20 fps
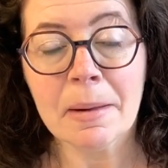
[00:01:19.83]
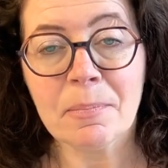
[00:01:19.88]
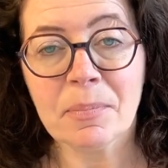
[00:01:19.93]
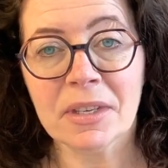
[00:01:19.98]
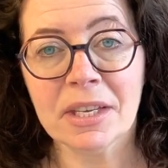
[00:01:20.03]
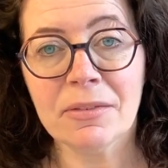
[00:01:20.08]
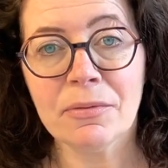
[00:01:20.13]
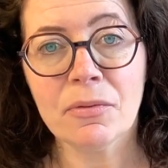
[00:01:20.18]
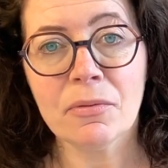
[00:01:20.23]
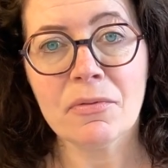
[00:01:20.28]

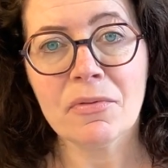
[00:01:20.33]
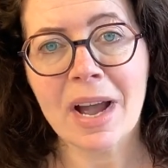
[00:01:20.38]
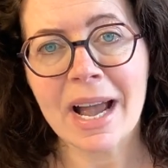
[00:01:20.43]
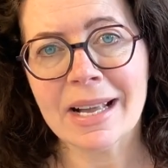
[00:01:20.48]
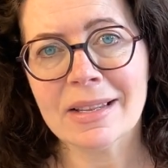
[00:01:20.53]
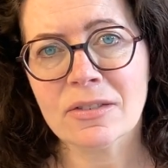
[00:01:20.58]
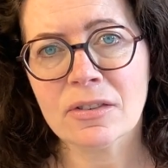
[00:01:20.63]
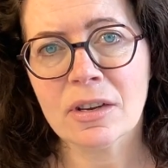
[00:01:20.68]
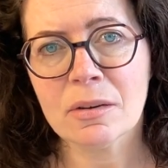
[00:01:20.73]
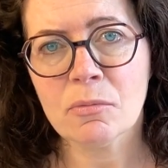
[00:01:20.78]
If you've
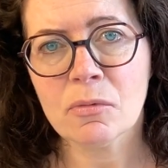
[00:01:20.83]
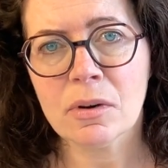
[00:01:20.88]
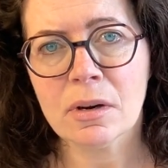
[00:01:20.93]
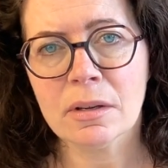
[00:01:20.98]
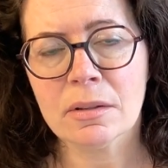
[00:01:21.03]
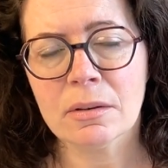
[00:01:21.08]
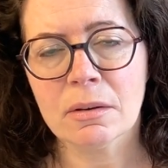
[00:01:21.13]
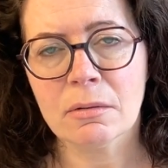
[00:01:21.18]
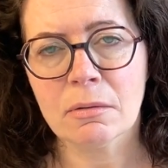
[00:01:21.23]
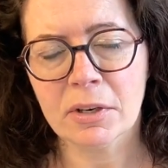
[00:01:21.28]
had
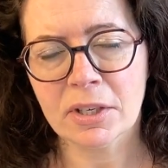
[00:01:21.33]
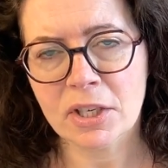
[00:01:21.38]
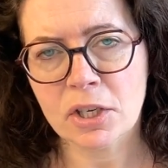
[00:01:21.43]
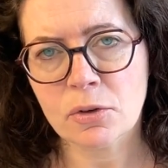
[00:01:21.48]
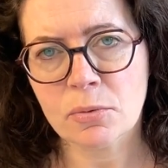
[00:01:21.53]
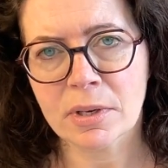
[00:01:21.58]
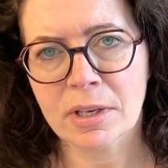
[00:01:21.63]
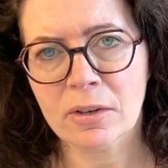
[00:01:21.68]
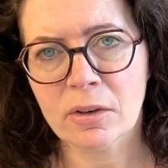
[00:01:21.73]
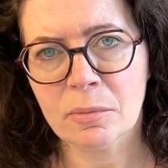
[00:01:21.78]
someone
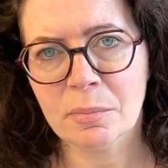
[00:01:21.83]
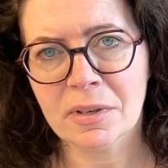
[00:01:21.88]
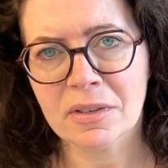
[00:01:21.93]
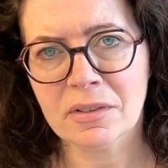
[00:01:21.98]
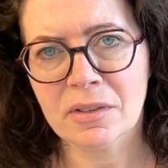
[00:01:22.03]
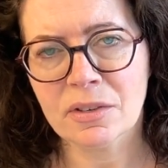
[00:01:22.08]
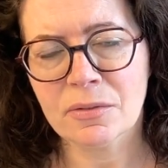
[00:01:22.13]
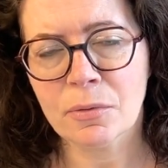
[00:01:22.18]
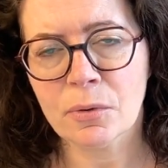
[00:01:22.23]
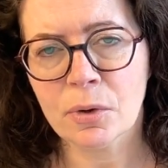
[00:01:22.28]
registering your
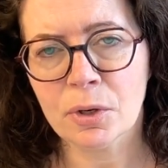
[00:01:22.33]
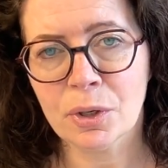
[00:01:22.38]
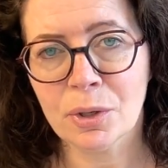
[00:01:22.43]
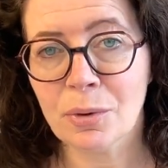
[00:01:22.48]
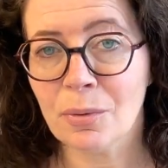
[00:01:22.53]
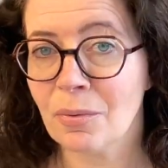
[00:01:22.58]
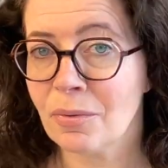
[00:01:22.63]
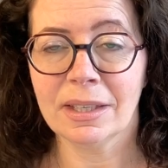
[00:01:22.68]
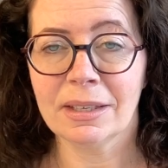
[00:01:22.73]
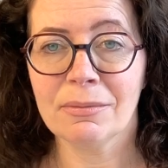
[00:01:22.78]
business for
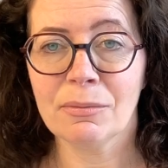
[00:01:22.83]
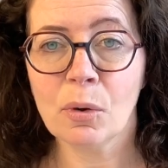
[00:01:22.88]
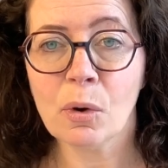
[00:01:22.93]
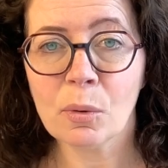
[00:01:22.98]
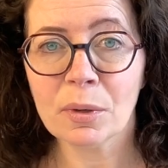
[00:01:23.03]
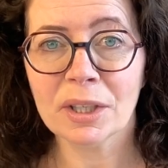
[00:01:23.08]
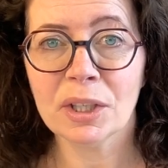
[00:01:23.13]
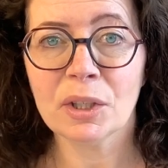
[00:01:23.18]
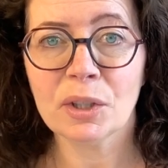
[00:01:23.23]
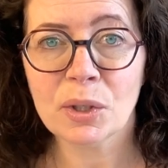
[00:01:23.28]
you, they've
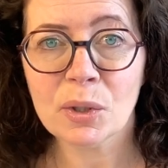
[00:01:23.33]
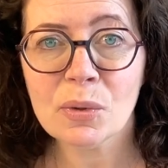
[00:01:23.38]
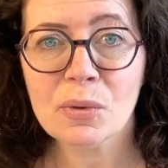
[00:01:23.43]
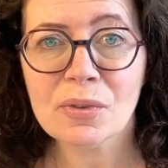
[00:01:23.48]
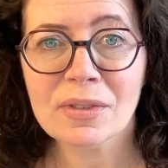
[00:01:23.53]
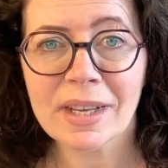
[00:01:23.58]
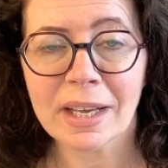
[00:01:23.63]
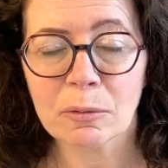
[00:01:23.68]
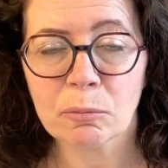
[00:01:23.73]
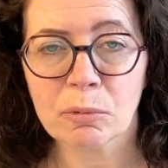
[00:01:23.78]
already
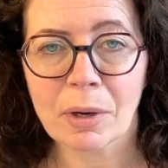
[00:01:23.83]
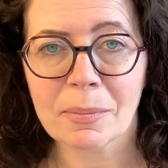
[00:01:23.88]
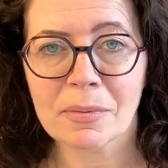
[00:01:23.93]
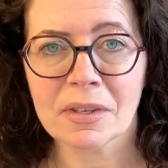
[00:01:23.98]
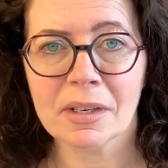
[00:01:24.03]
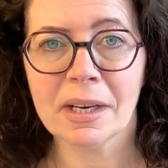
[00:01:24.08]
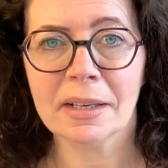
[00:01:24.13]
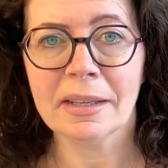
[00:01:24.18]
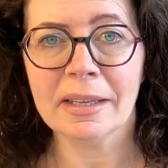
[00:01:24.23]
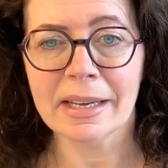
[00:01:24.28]
used that
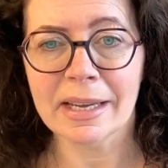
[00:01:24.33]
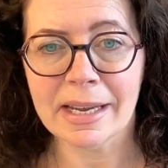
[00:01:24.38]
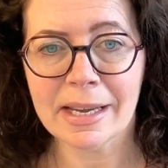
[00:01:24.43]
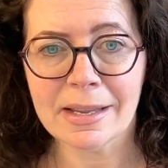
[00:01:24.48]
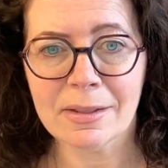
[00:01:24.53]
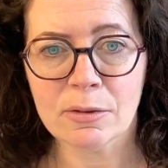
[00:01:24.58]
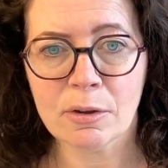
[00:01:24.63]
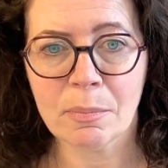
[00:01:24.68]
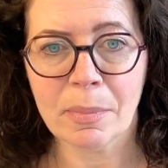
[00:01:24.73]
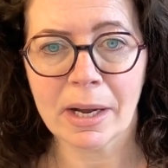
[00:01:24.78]
website
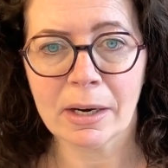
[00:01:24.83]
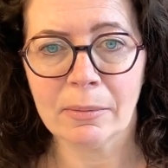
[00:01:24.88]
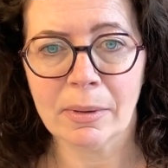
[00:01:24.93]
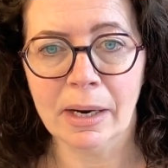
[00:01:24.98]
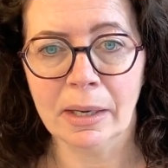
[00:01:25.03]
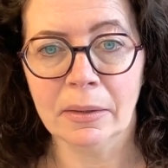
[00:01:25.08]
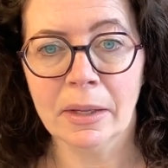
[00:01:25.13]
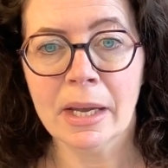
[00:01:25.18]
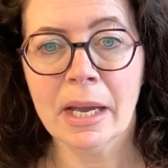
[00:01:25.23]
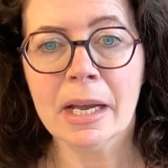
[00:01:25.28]
in the
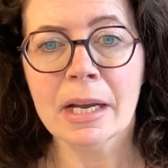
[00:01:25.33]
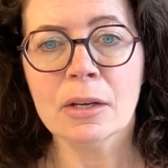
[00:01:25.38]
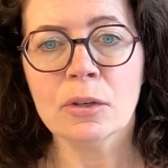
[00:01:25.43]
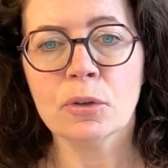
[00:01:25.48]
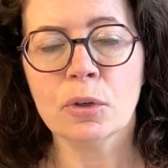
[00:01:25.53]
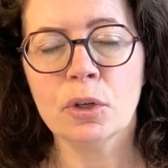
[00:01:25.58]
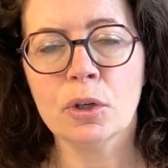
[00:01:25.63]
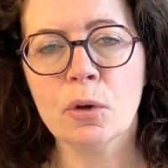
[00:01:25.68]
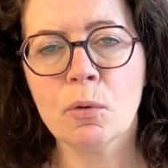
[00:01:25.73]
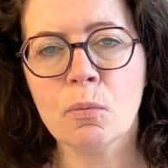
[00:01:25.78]
background.
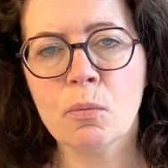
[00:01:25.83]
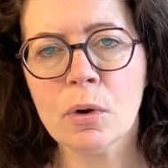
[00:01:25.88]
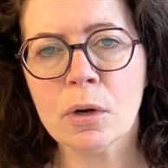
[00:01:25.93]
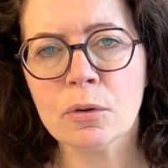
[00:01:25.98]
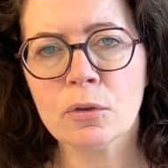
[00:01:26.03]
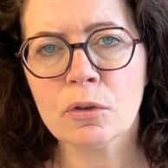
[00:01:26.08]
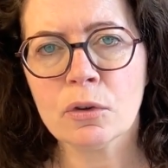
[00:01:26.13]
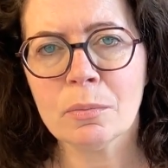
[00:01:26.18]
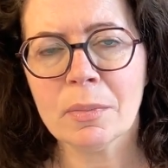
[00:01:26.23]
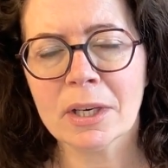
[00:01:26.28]
So you
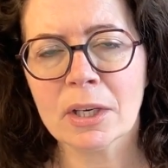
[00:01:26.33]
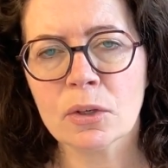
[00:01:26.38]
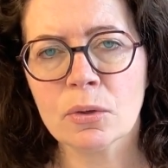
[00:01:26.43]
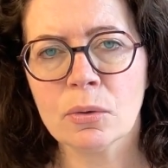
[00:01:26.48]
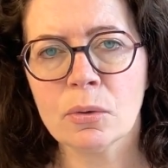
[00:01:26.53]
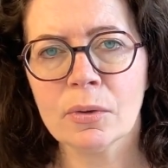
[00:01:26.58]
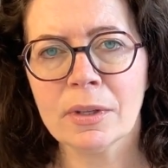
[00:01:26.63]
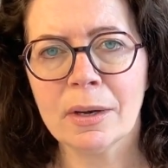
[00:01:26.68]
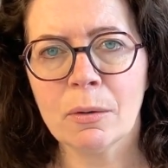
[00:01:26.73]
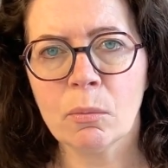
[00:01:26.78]
want to make
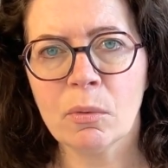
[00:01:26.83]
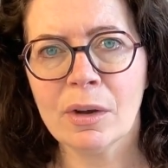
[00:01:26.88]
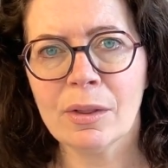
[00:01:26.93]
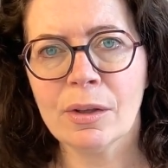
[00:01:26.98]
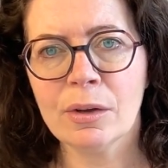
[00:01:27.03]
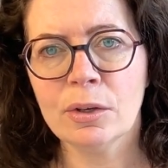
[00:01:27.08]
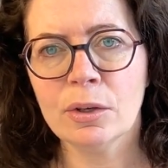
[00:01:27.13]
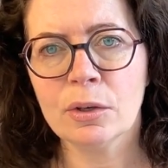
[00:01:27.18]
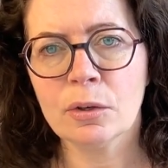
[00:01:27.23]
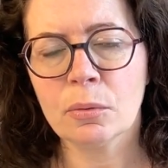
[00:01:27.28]
sure that whether
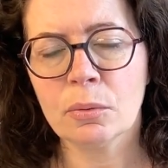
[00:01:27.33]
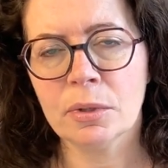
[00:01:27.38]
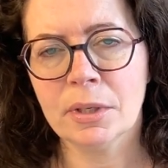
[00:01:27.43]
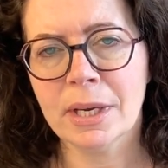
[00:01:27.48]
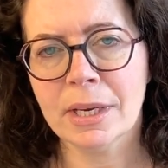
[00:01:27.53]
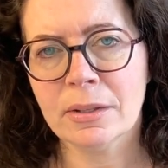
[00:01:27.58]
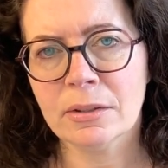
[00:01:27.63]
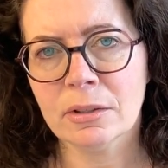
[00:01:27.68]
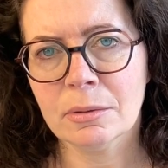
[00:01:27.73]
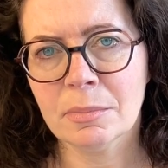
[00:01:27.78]
you
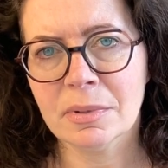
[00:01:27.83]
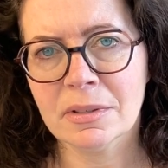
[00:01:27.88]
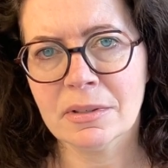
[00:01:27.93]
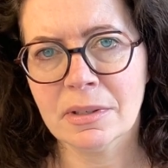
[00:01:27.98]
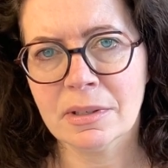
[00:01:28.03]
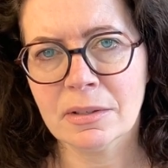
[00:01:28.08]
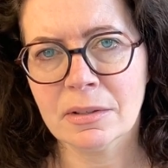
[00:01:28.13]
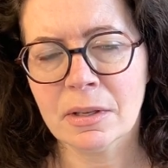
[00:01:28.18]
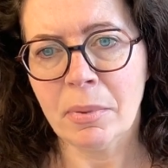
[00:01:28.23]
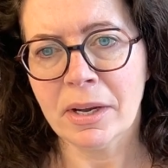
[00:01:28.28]
create your
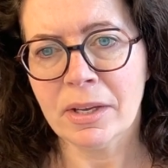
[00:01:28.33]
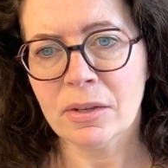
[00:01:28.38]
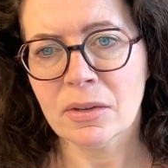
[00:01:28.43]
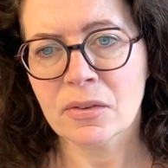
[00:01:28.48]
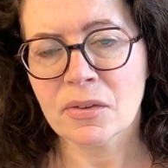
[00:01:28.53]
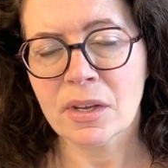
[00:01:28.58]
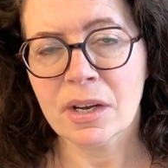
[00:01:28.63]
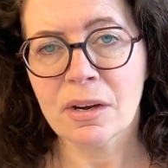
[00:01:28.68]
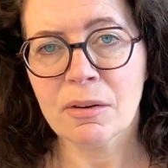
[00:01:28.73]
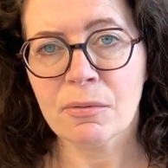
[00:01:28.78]
business by
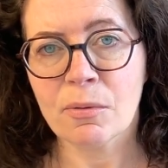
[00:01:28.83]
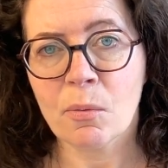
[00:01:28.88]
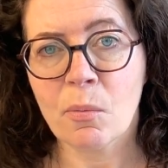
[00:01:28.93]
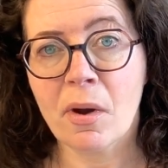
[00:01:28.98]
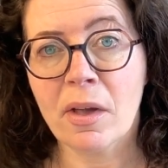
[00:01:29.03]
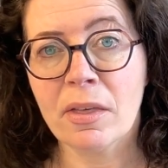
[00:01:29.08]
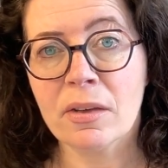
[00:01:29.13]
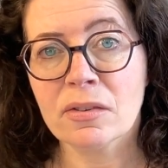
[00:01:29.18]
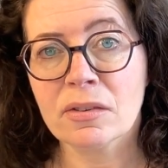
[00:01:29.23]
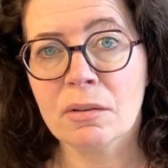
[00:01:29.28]
yourself or
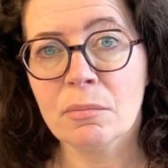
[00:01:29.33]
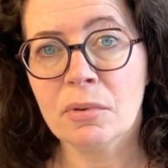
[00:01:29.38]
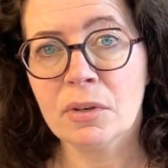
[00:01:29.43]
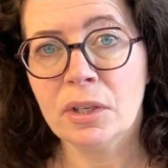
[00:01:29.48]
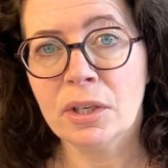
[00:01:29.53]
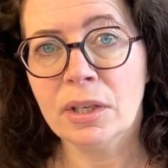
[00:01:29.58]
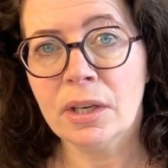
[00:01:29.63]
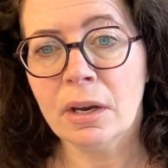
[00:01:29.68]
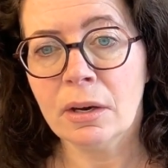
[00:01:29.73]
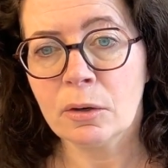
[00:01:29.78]
whether
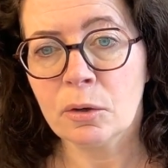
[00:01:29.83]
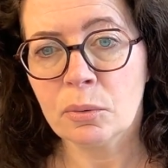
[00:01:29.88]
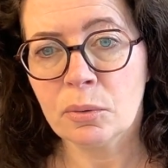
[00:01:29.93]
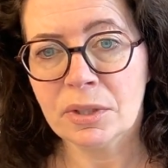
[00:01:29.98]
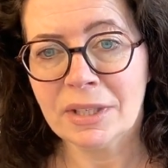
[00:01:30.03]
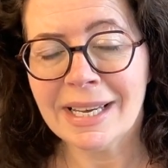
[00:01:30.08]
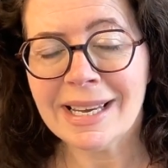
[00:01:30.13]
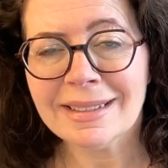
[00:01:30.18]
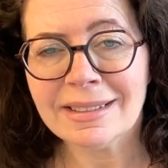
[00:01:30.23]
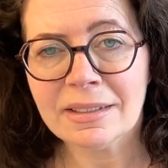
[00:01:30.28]
somebody
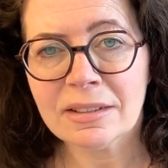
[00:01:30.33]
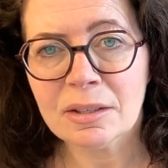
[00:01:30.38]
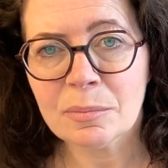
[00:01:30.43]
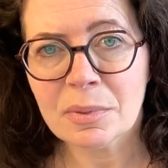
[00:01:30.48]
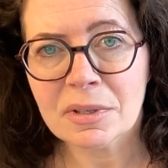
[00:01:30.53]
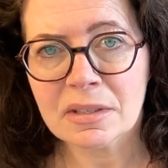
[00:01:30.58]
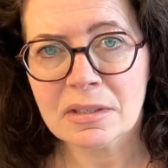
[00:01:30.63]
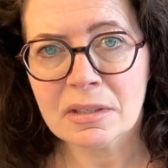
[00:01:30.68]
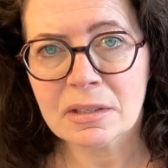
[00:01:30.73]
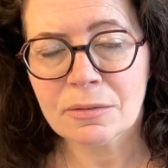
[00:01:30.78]
created the
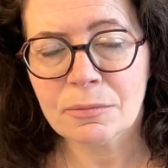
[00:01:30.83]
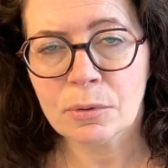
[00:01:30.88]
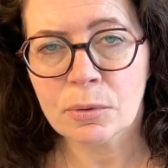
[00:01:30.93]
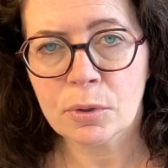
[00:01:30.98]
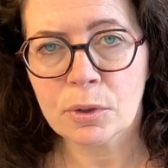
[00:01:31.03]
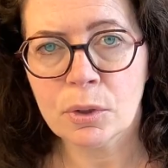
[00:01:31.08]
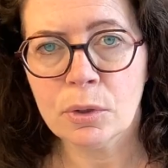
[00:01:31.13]
business for